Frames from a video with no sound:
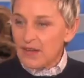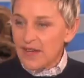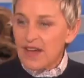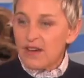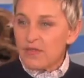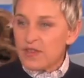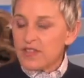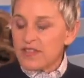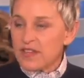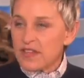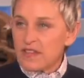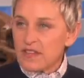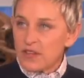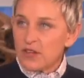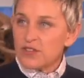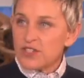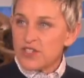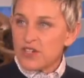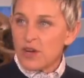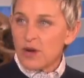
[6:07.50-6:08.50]
everything that
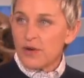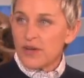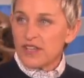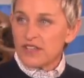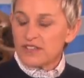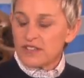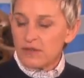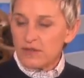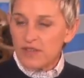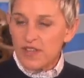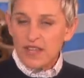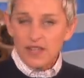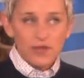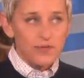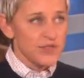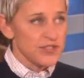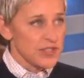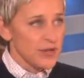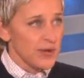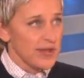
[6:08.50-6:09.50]
you're showing. So thank
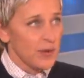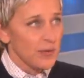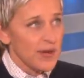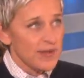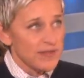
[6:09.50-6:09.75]
you for showing that.